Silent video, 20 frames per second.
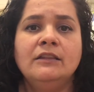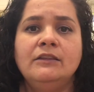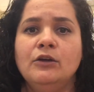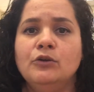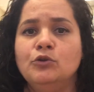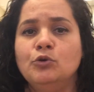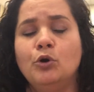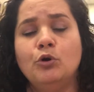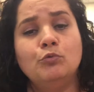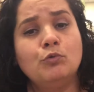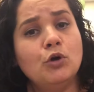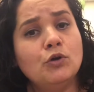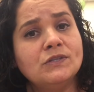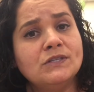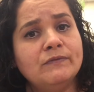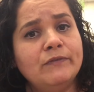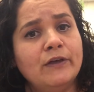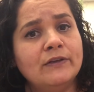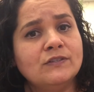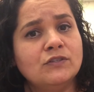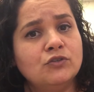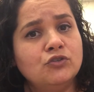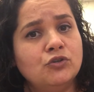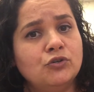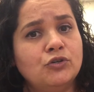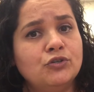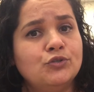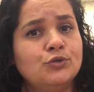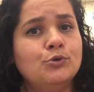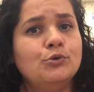Theodore Roosevelt,
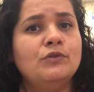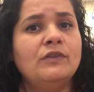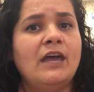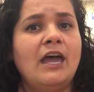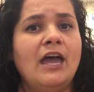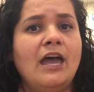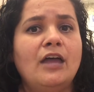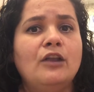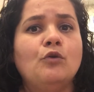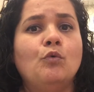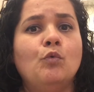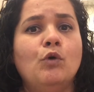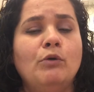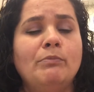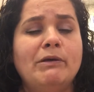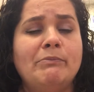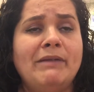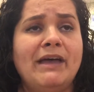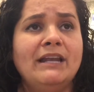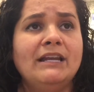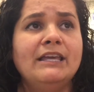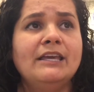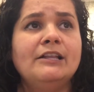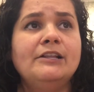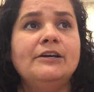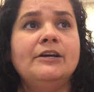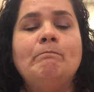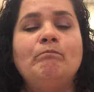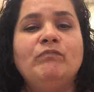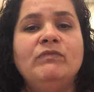Sojourner Truth, and Wilma
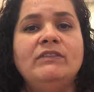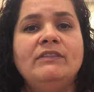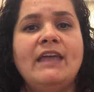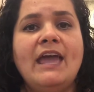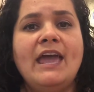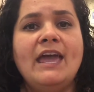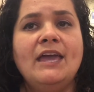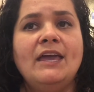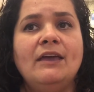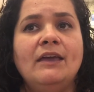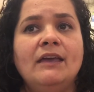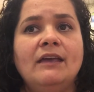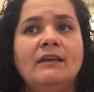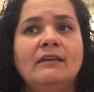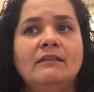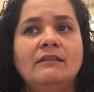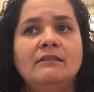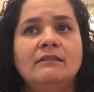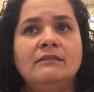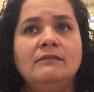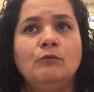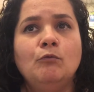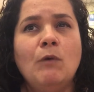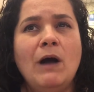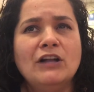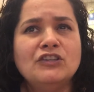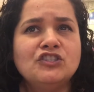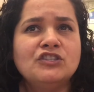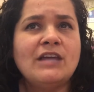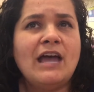Mankiller. They
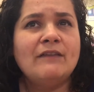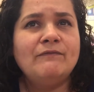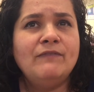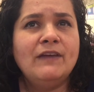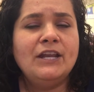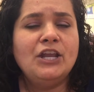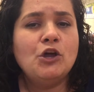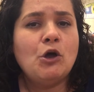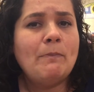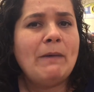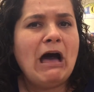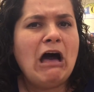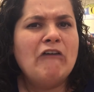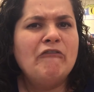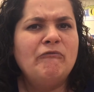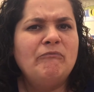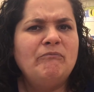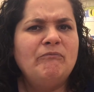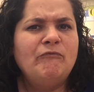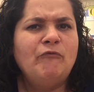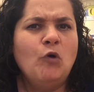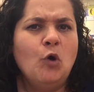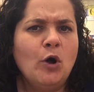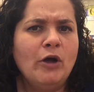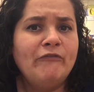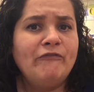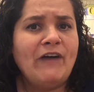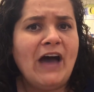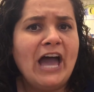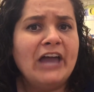watch that video about
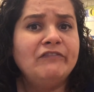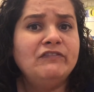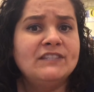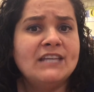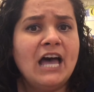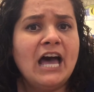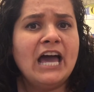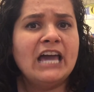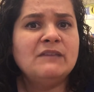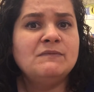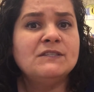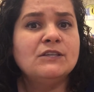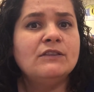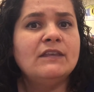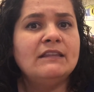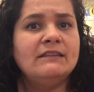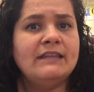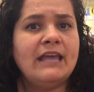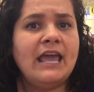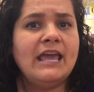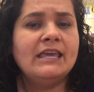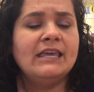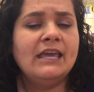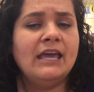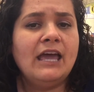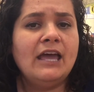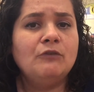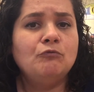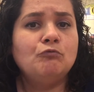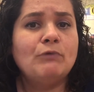4 or 5 times so that they
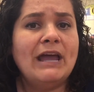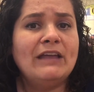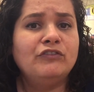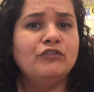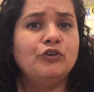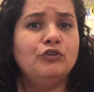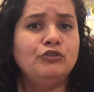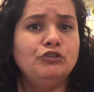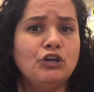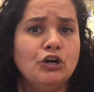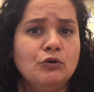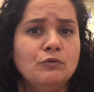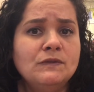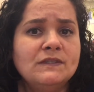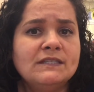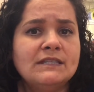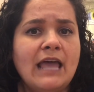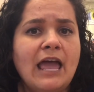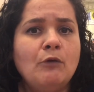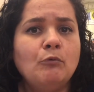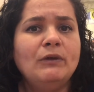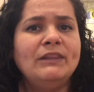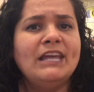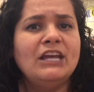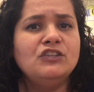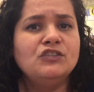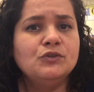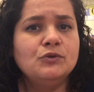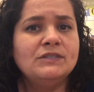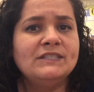can write their notes. And when
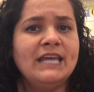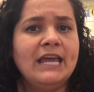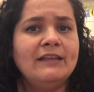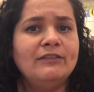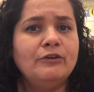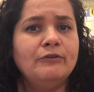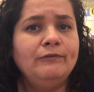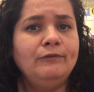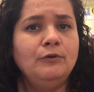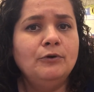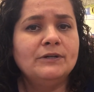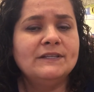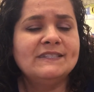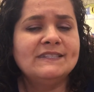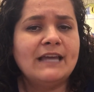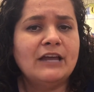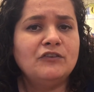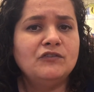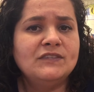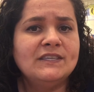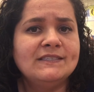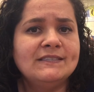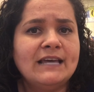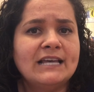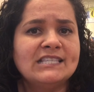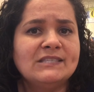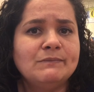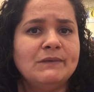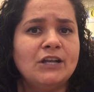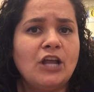they do take their Florida Standards
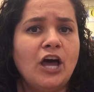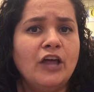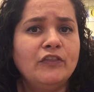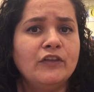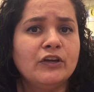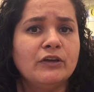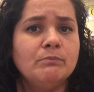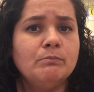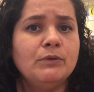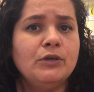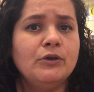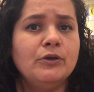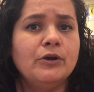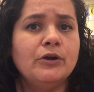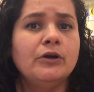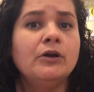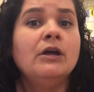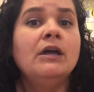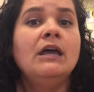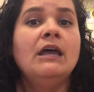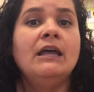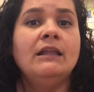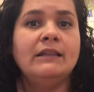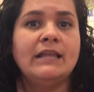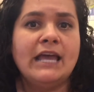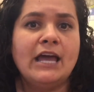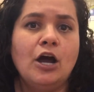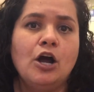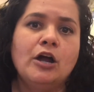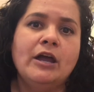Assessment on the computer,
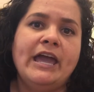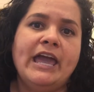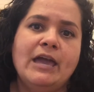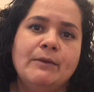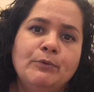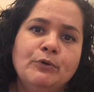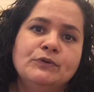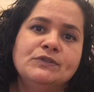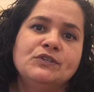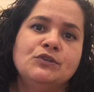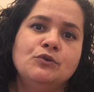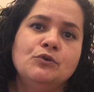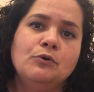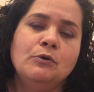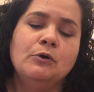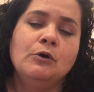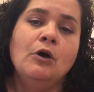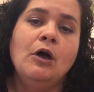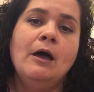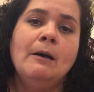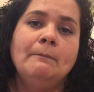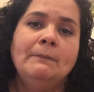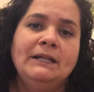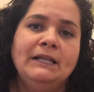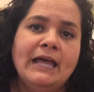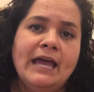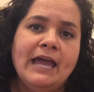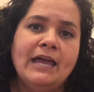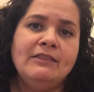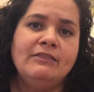they are able to
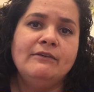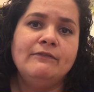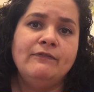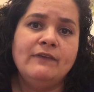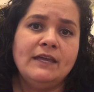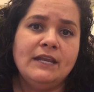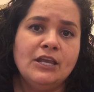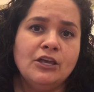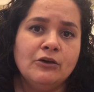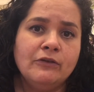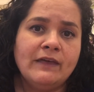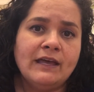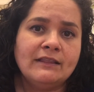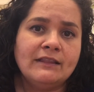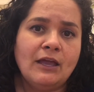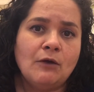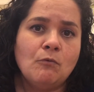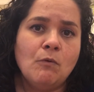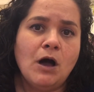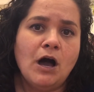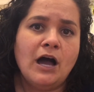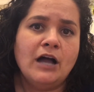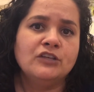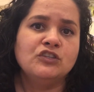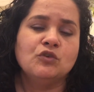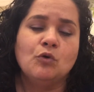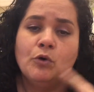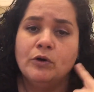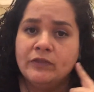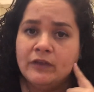play the video that they
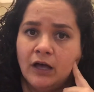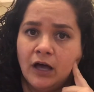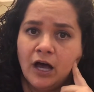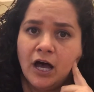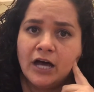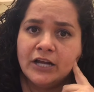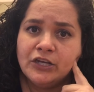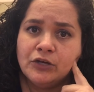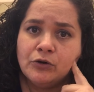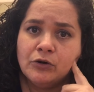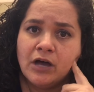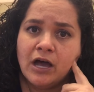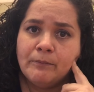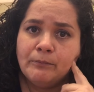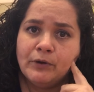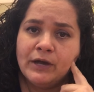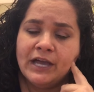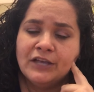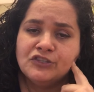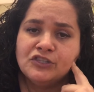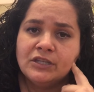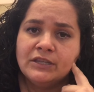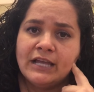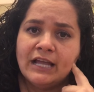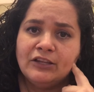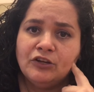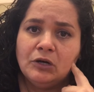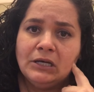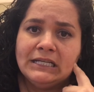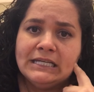watch or the audio comprehension
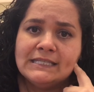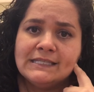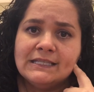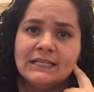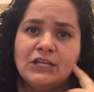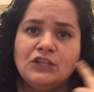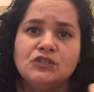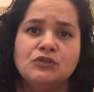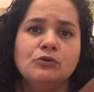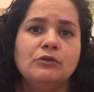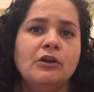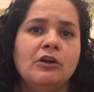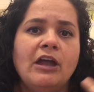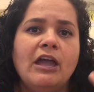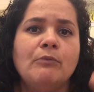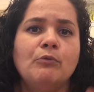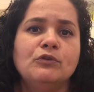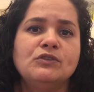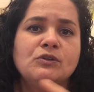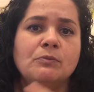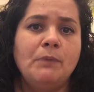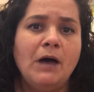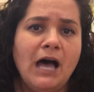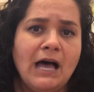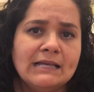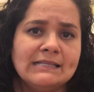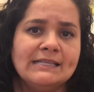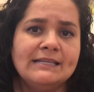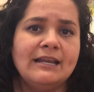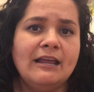that they're listening to. They're able to
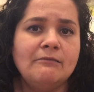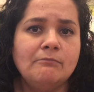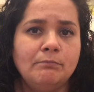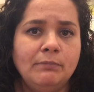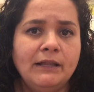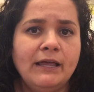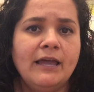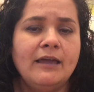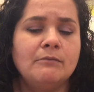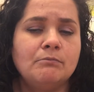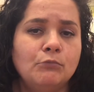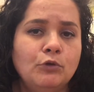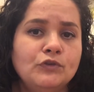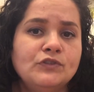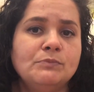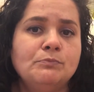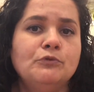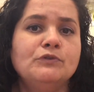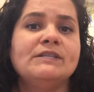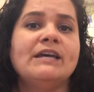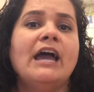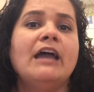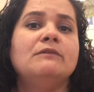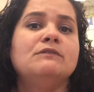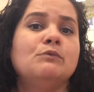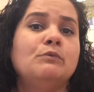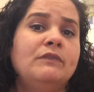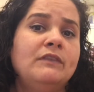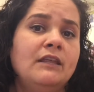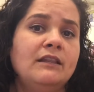pause it and play it multiple
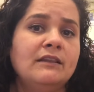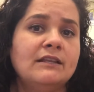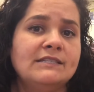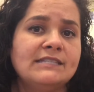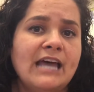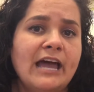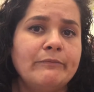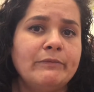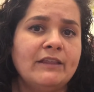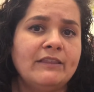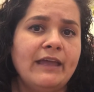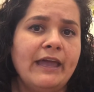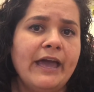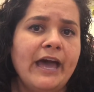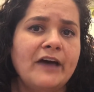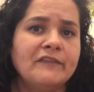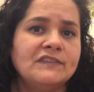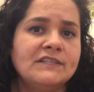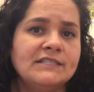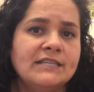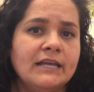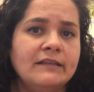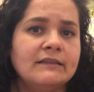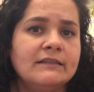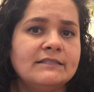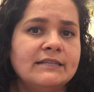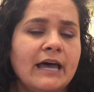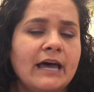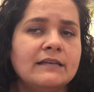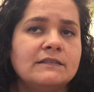times within the time that they have to take the
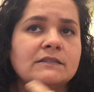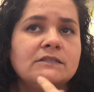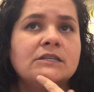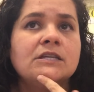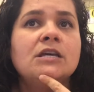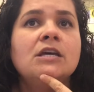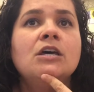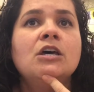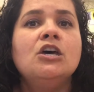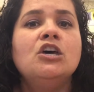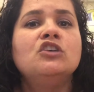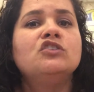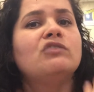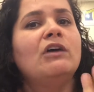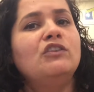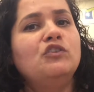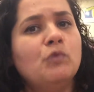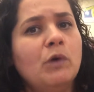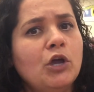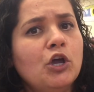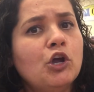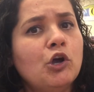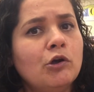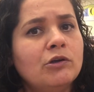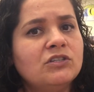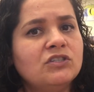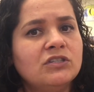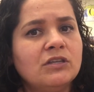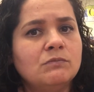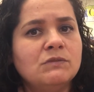test. So I do
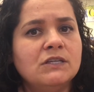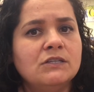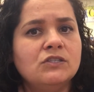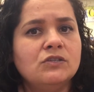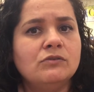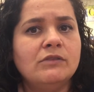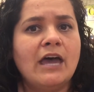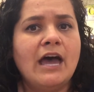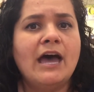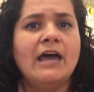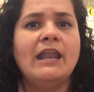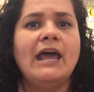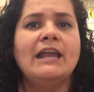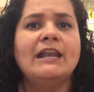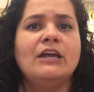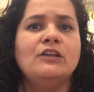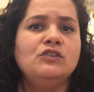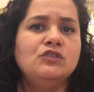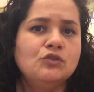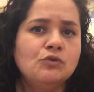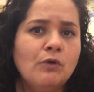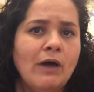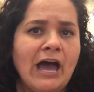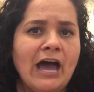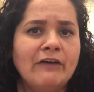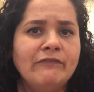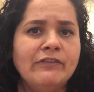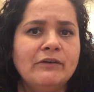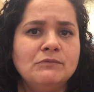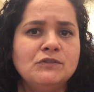encourage them to do that, and I do
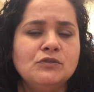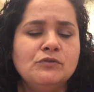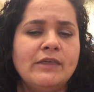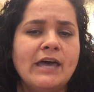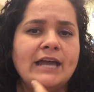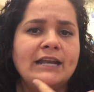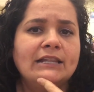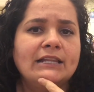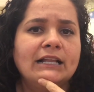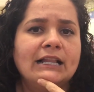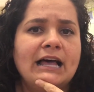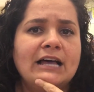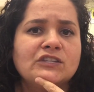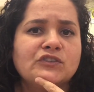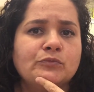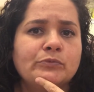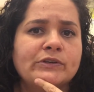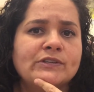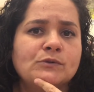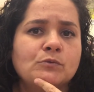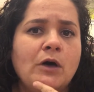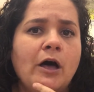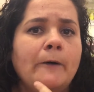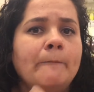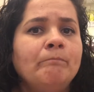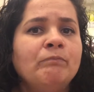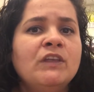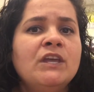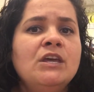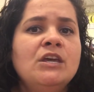have them do that in the classroom as well.